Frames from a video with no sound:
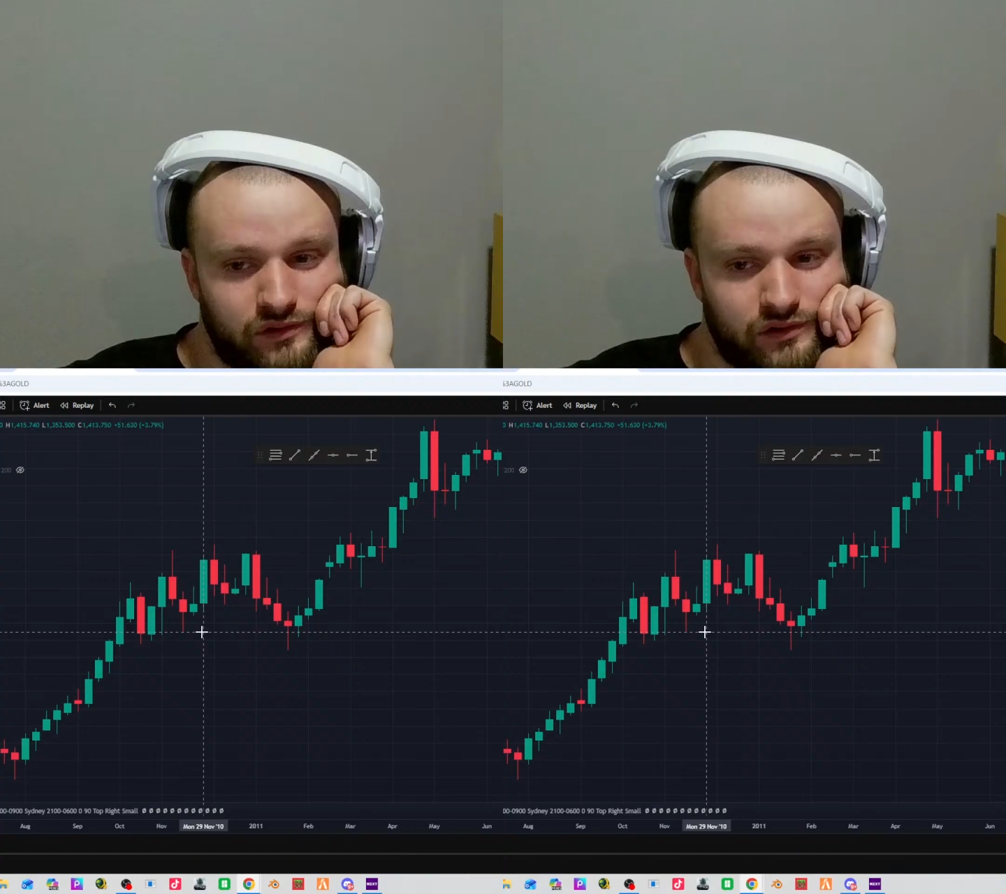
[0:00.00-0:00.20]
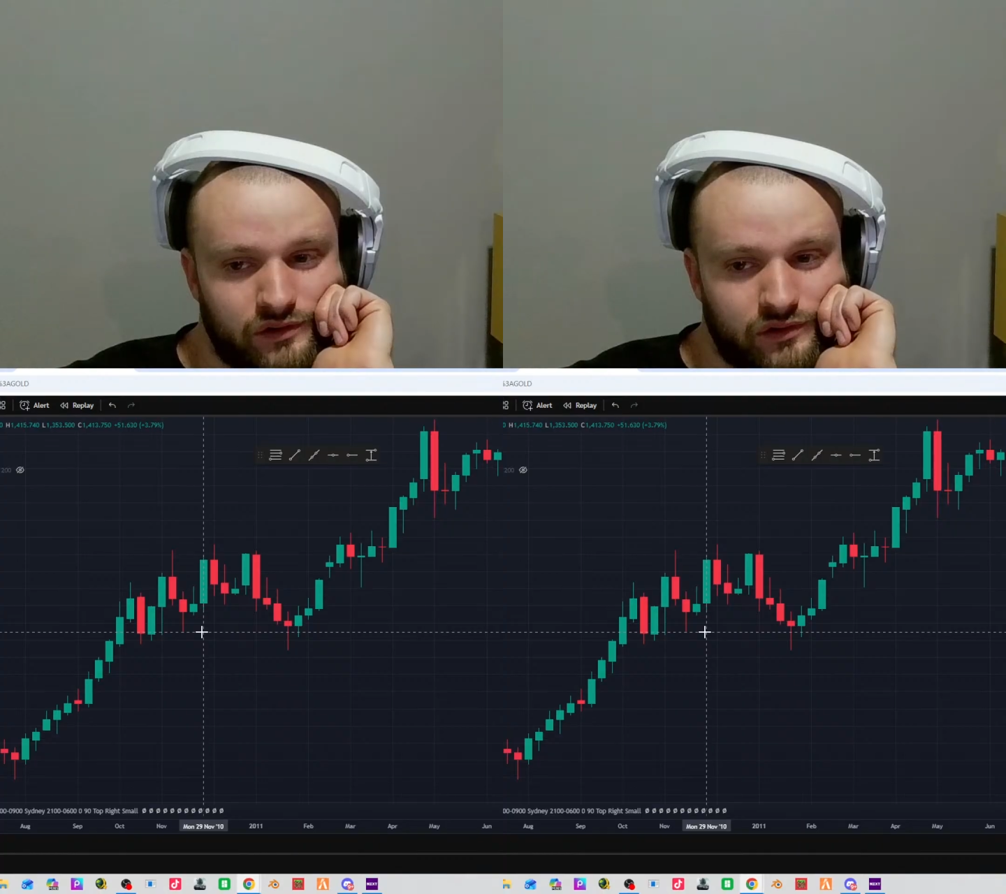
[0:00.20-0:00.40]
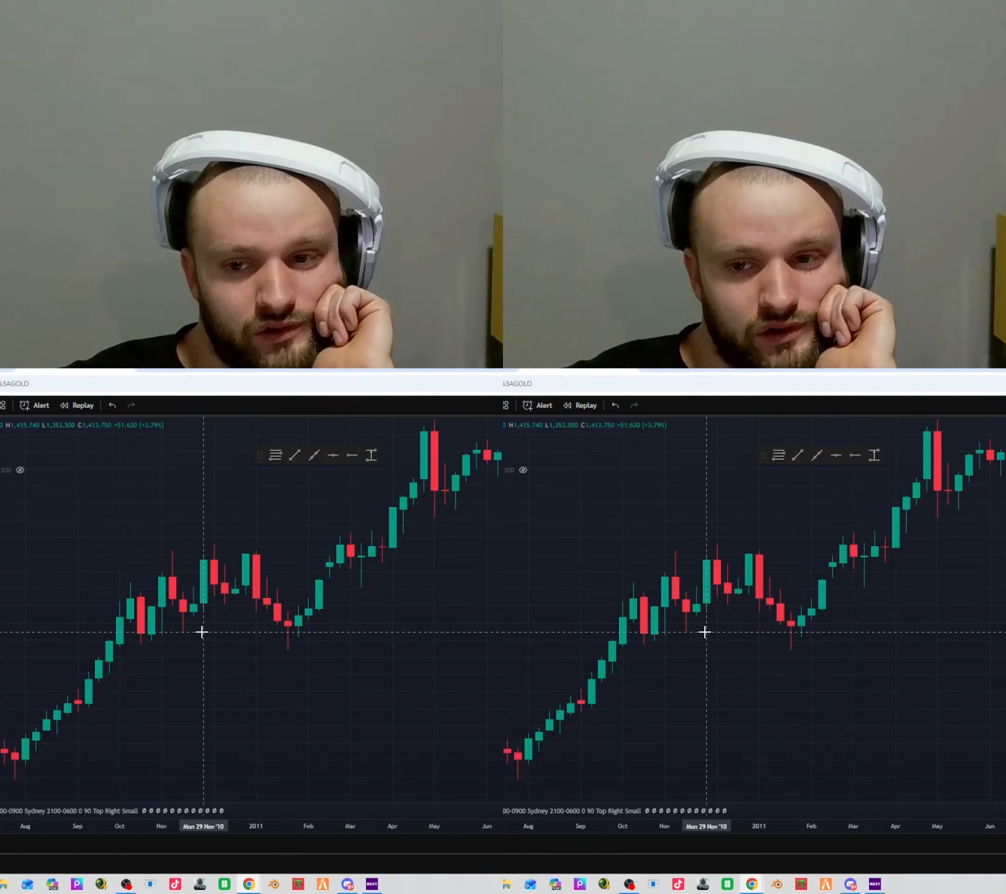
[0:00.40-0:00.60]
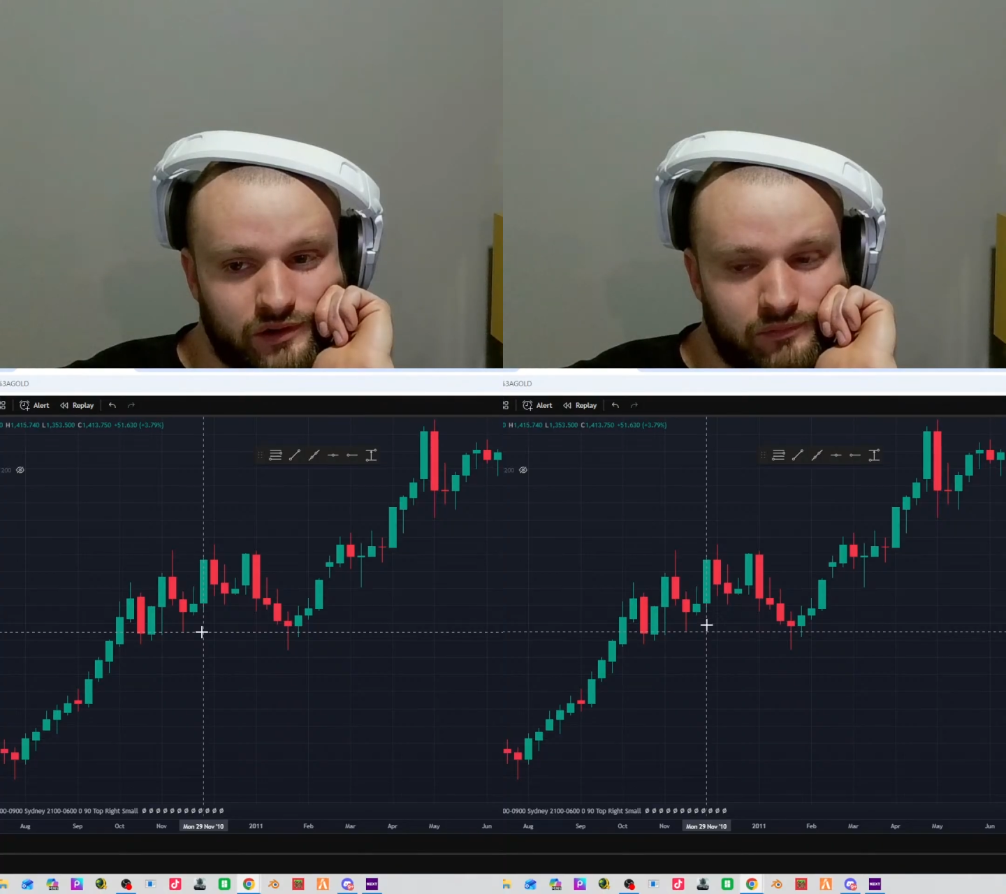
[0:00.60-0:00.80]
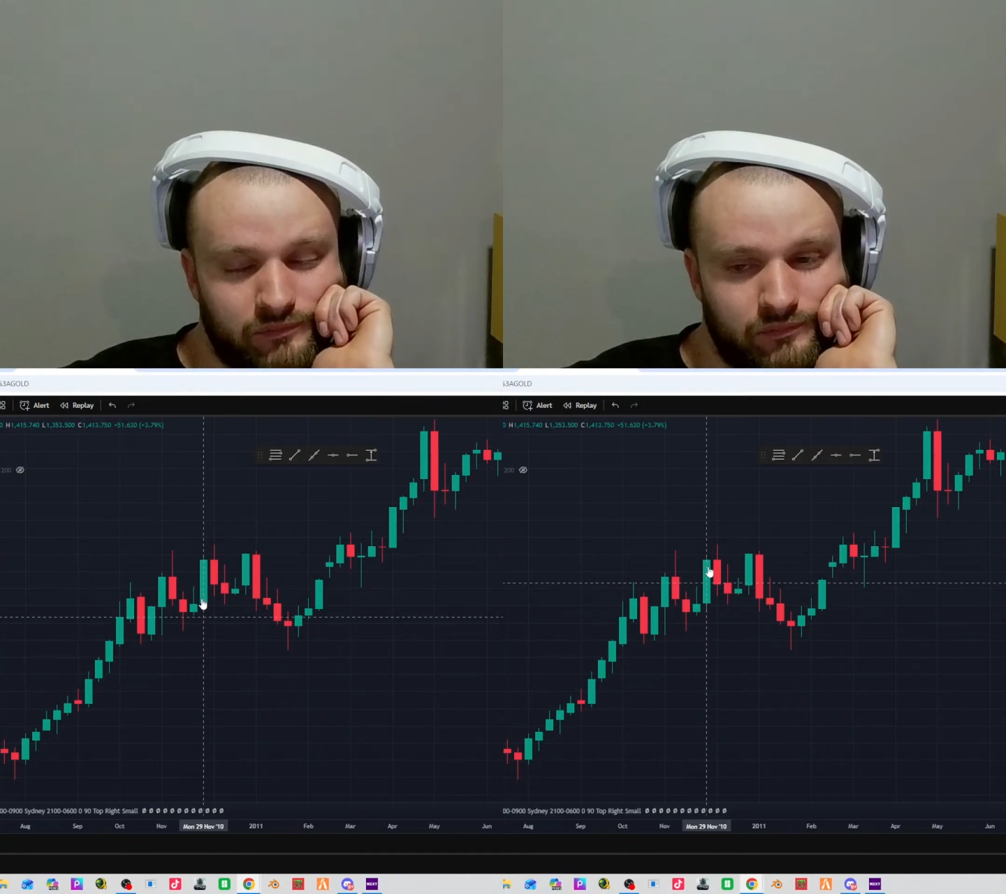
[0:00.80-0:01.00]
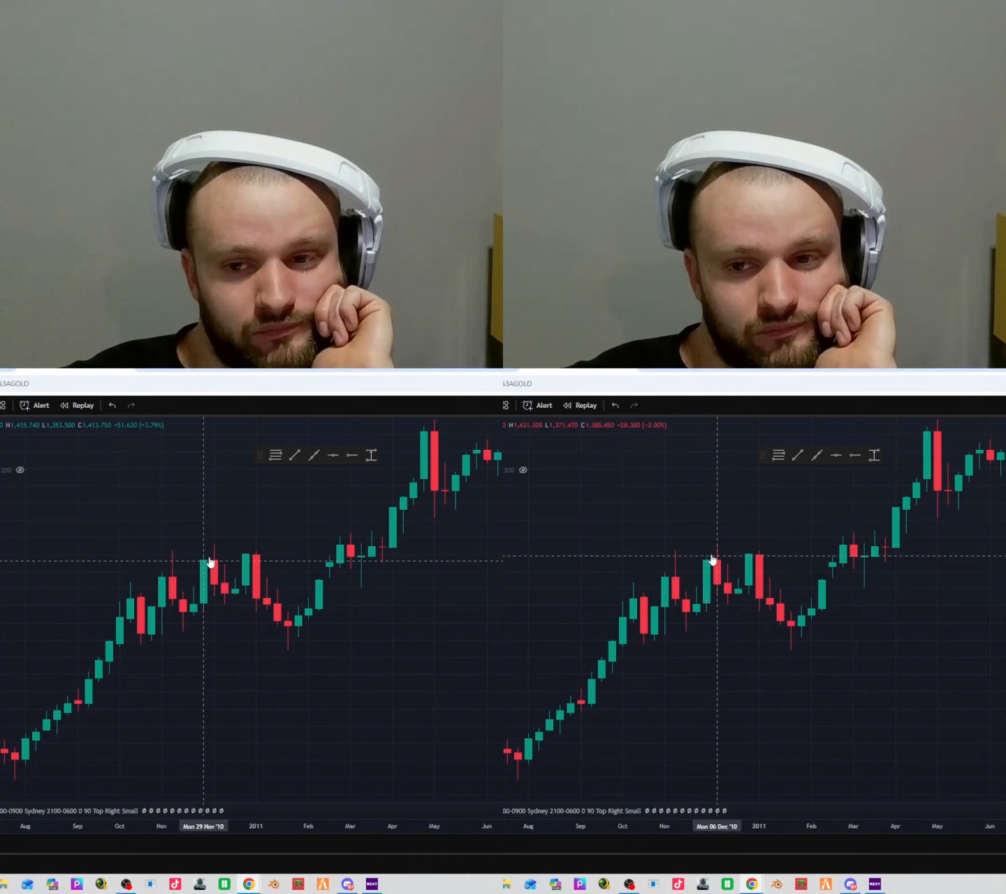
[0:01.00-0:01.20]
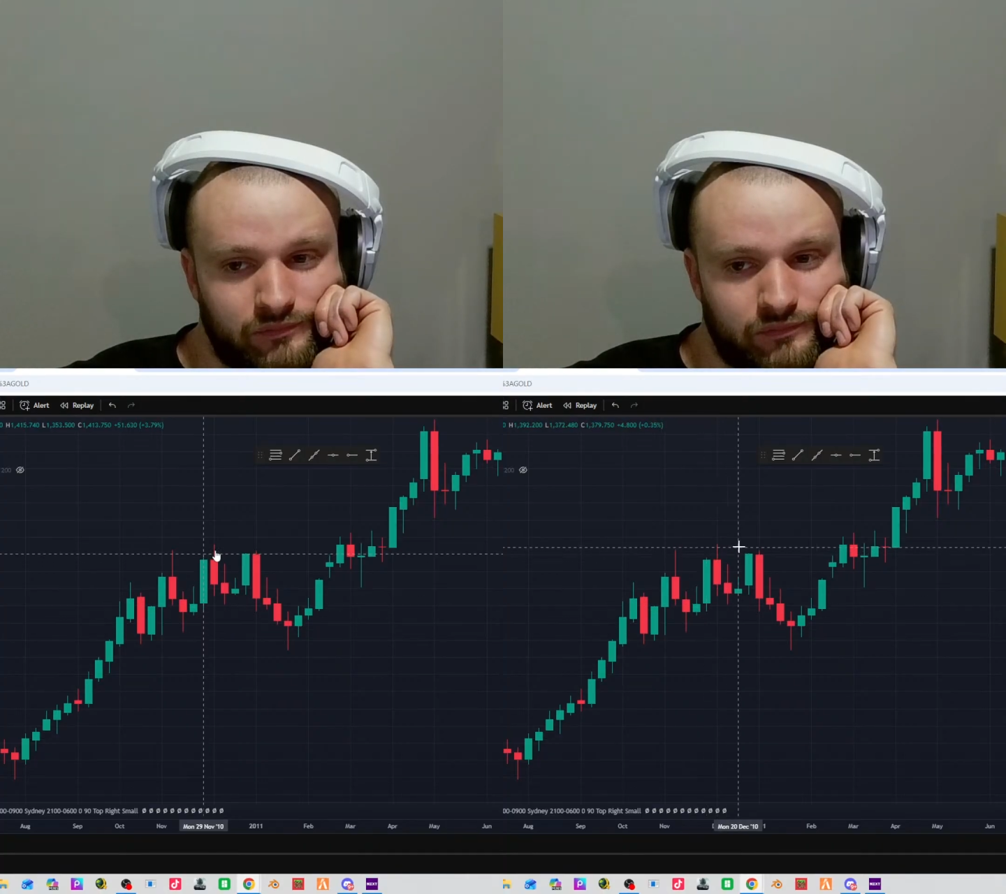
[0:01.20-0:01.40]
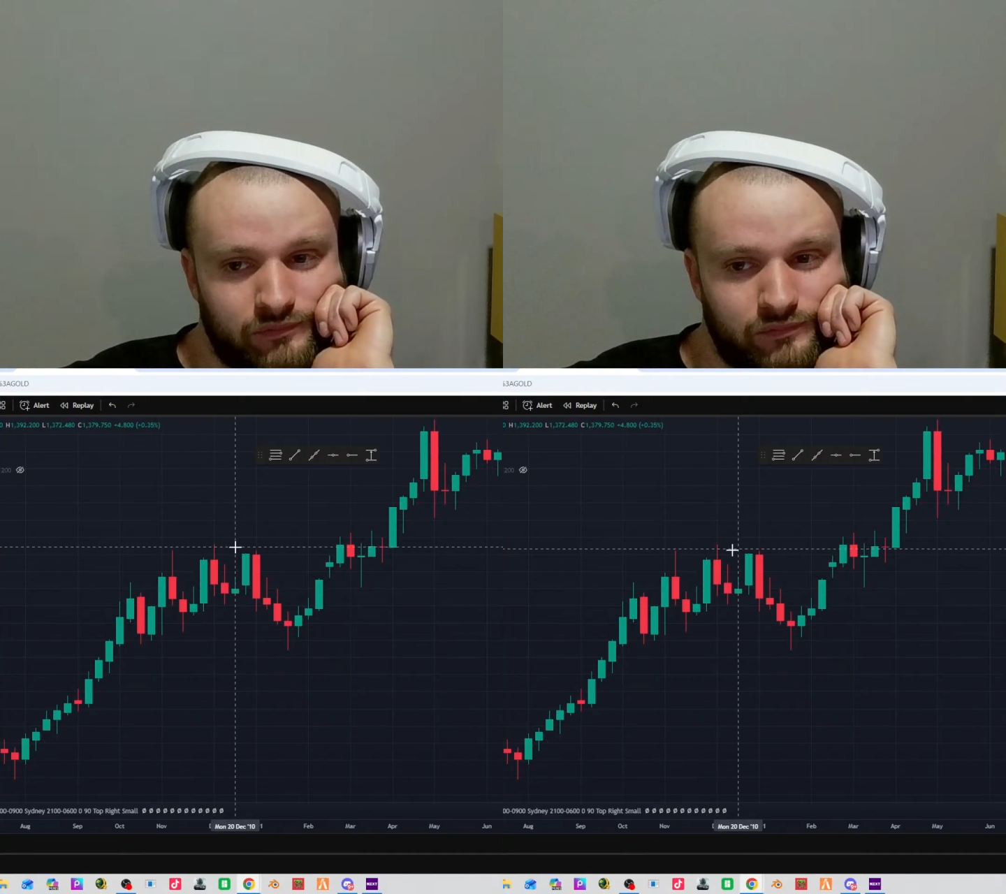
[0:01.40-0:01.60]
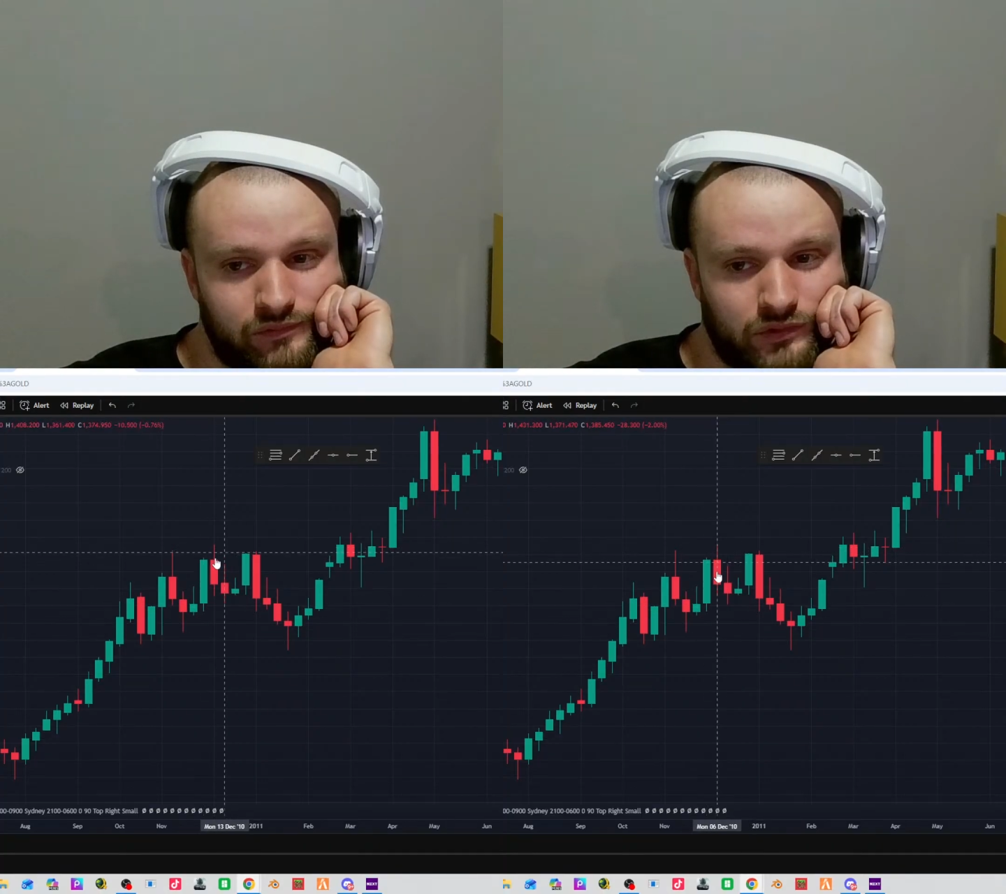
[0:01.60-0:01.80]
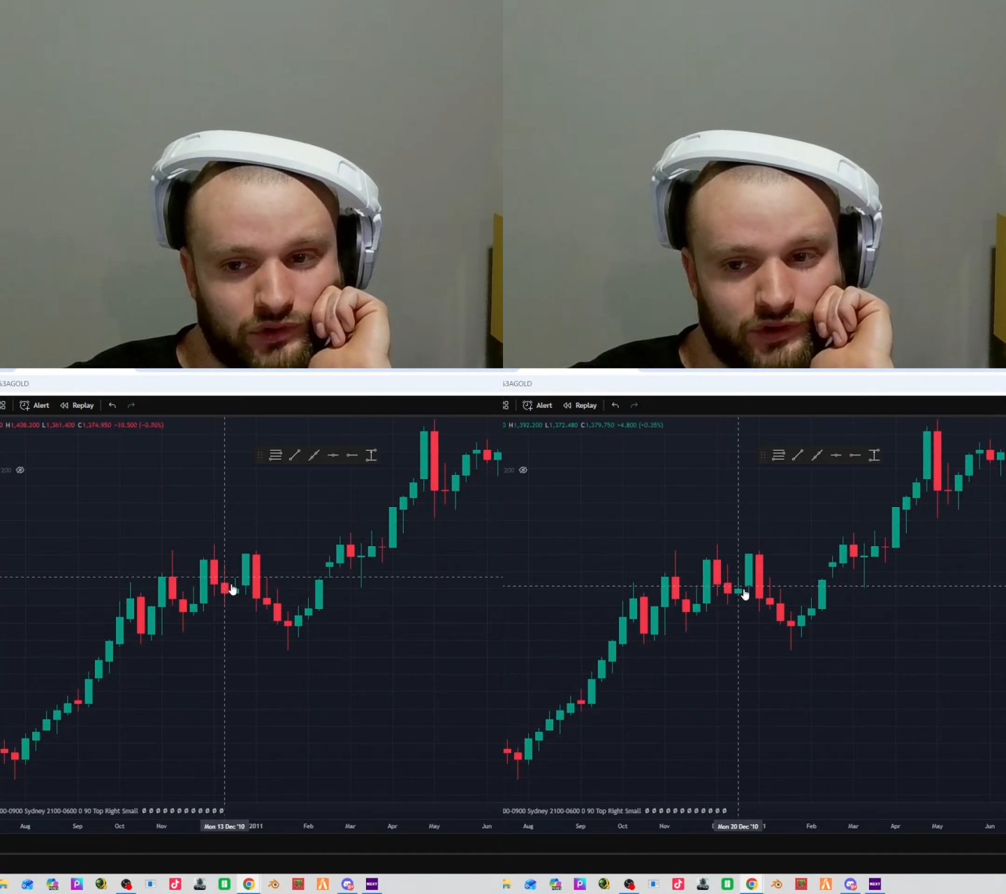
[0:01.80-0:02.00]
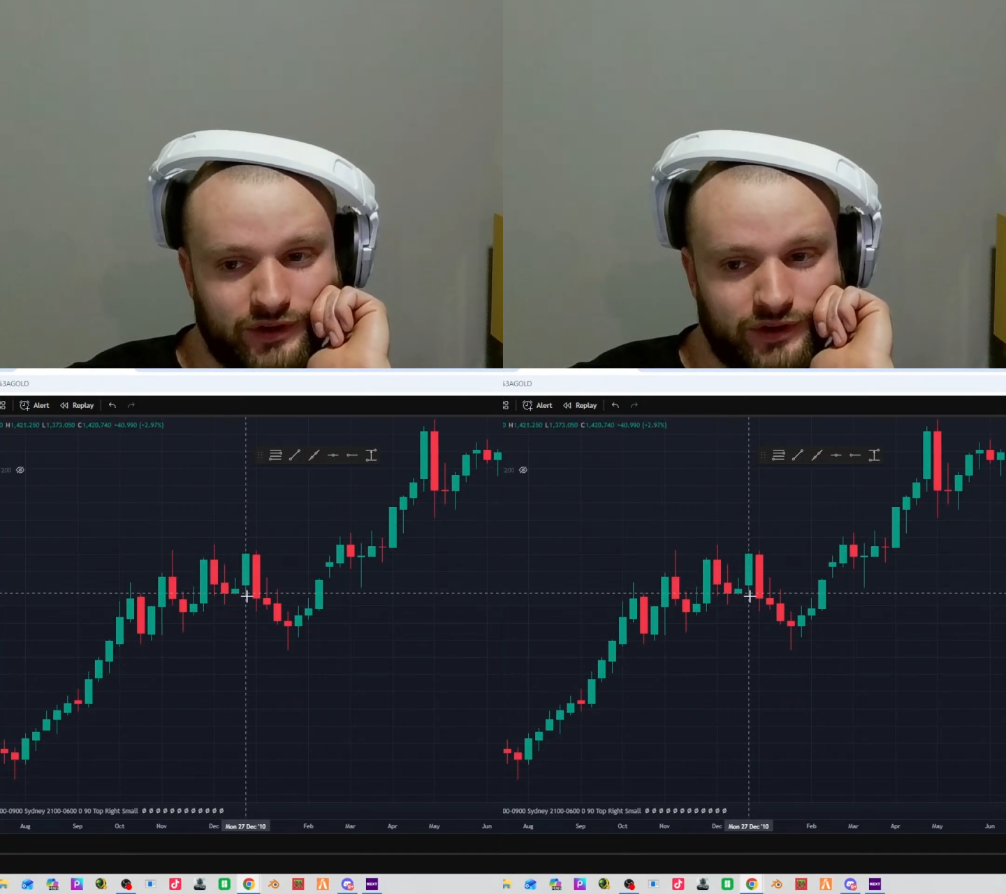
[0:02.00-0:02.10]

going up, going